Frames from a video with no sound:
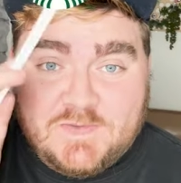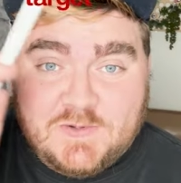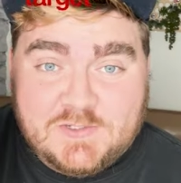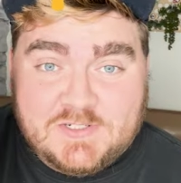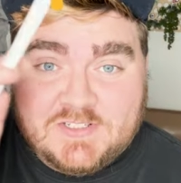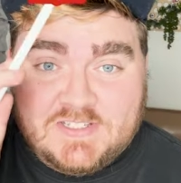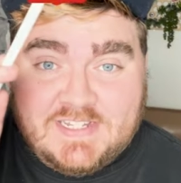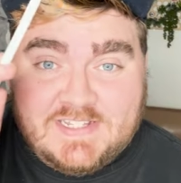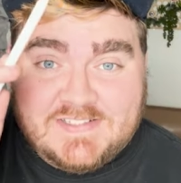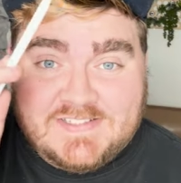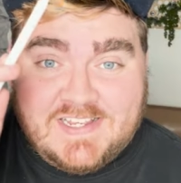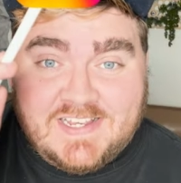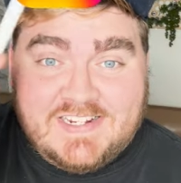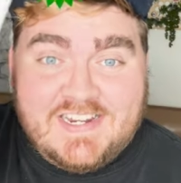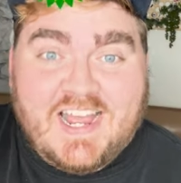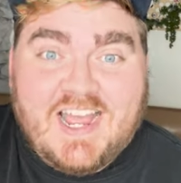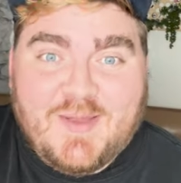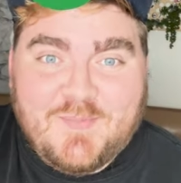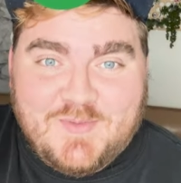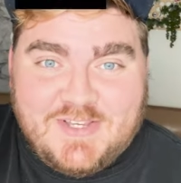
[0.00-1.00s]
filter lands on,
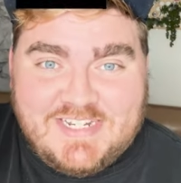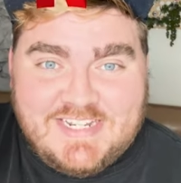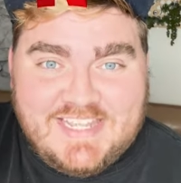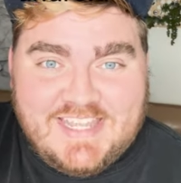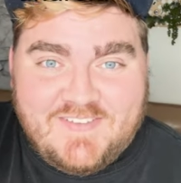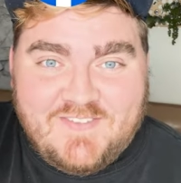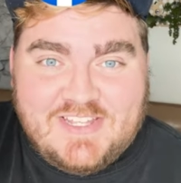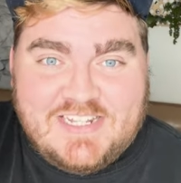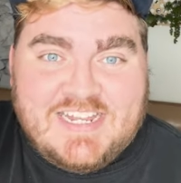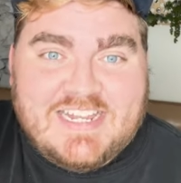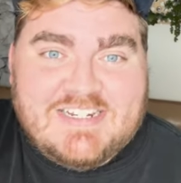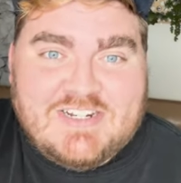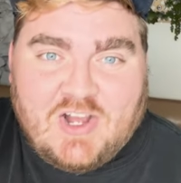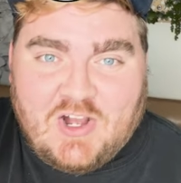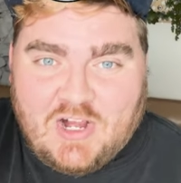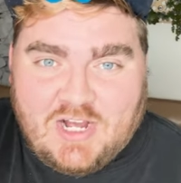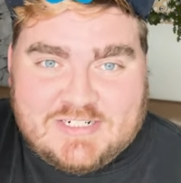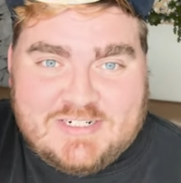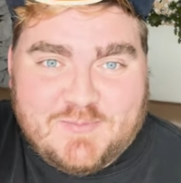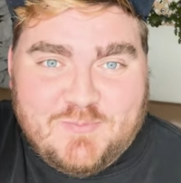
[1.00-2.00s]
I'm gonna give it an
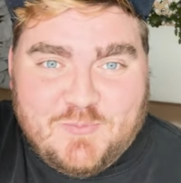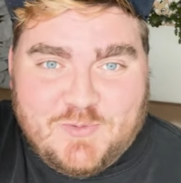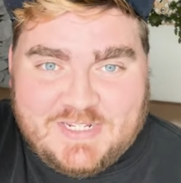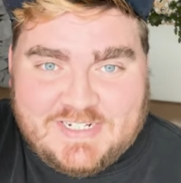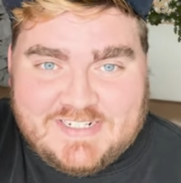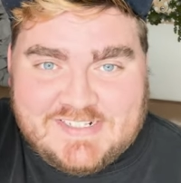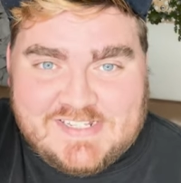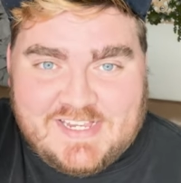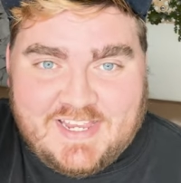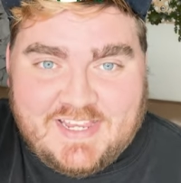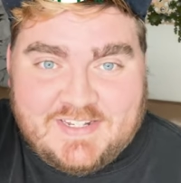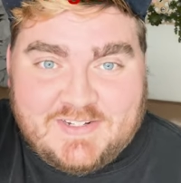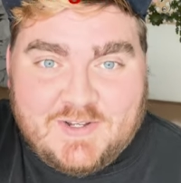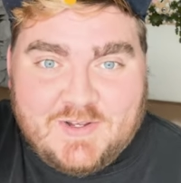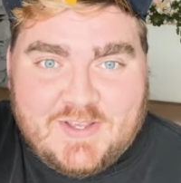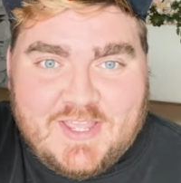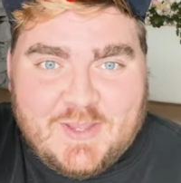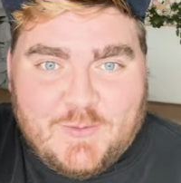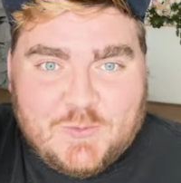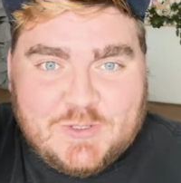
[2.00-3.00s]
autumn redesign.
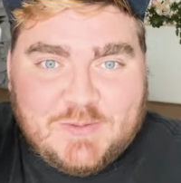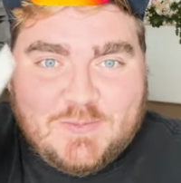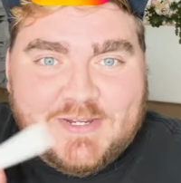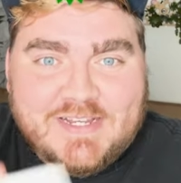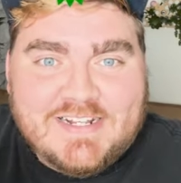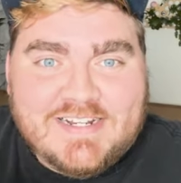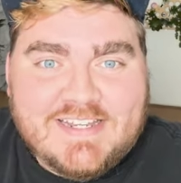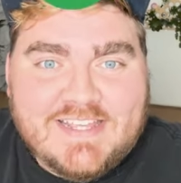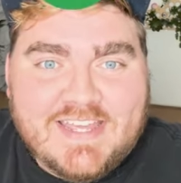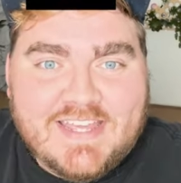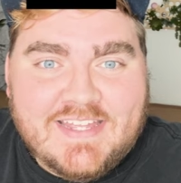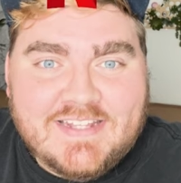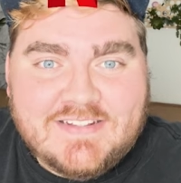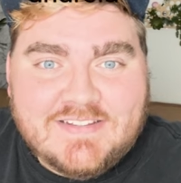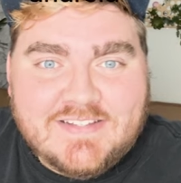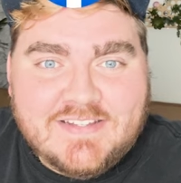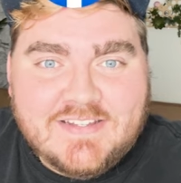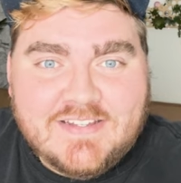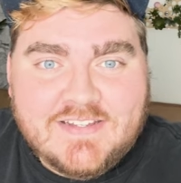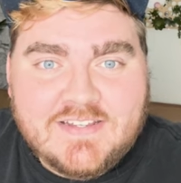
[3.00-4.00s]
Okay, what are we gonna
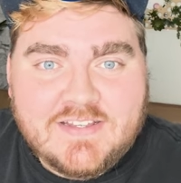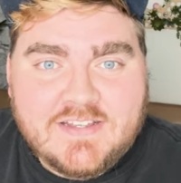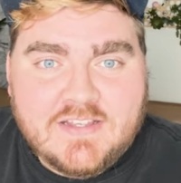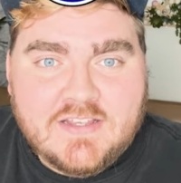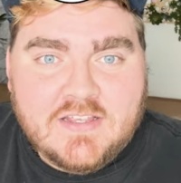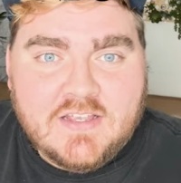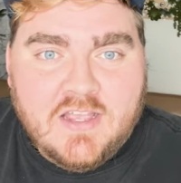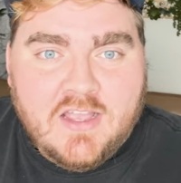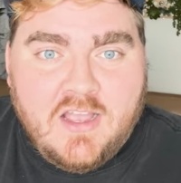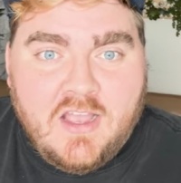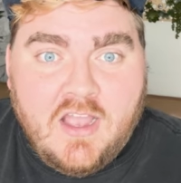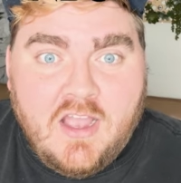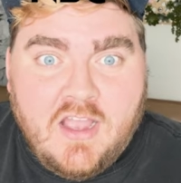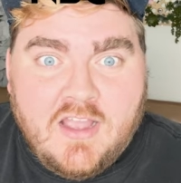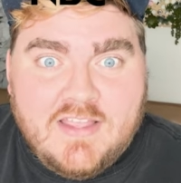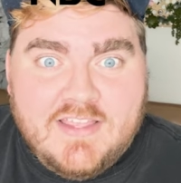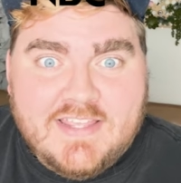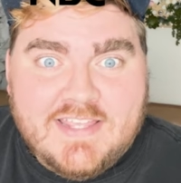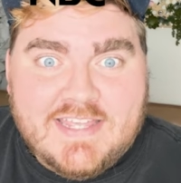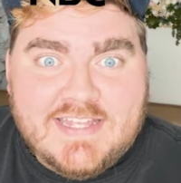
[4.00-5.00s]

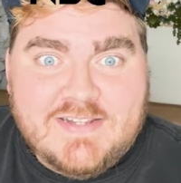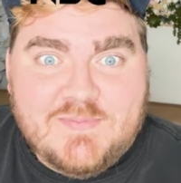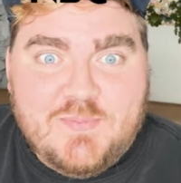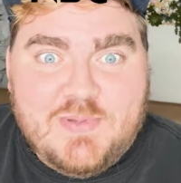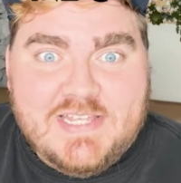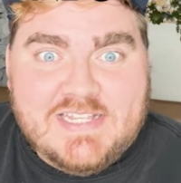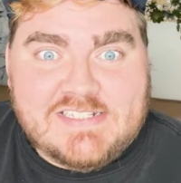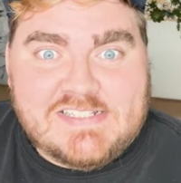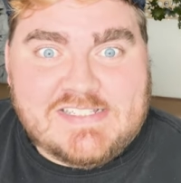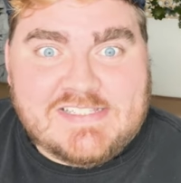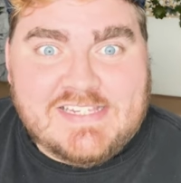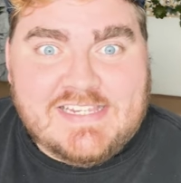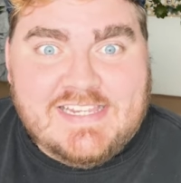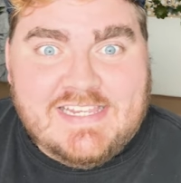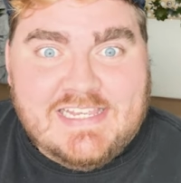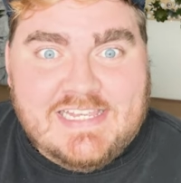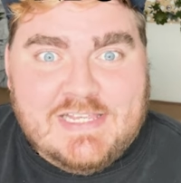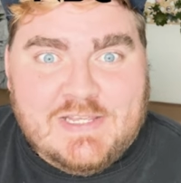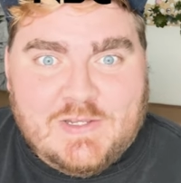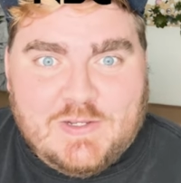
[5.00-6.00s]
get? In
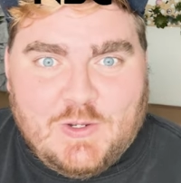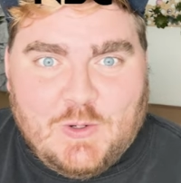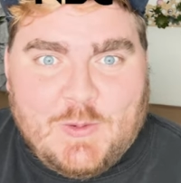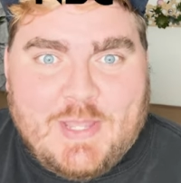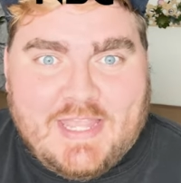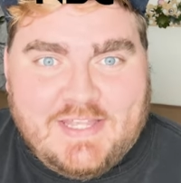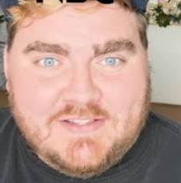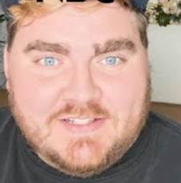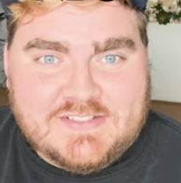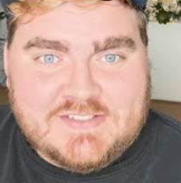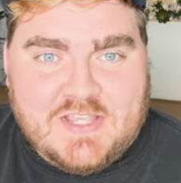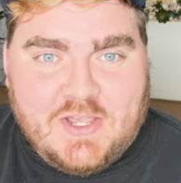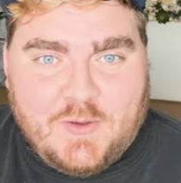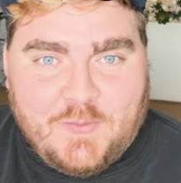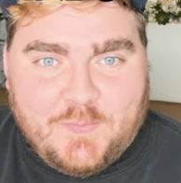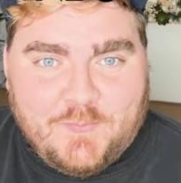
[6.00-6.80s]
BC. Okay, let's go.